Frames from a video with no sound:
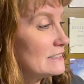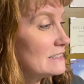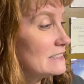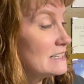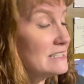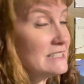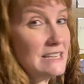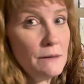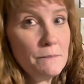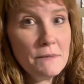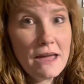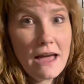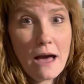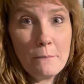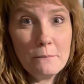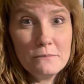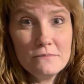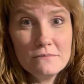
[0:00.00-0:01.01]
at Deep
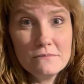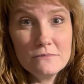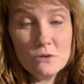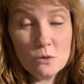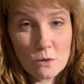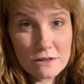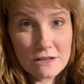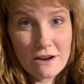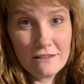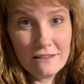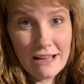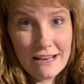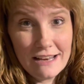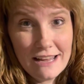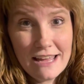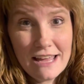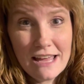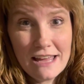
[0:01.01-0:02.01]
Gap, North
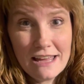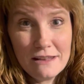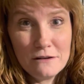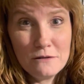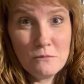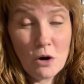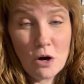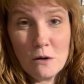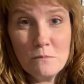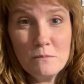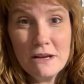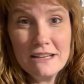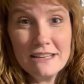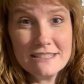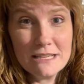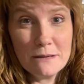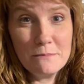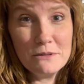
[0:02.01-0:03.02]
Carolina, and Martin picked
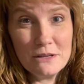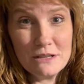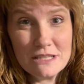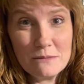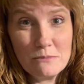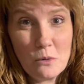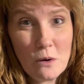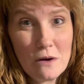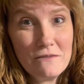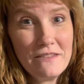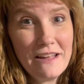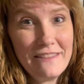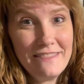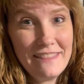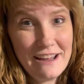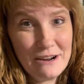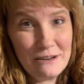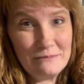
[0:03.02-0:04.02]
us up in the support van
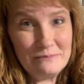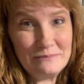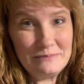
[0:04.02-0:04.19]
there.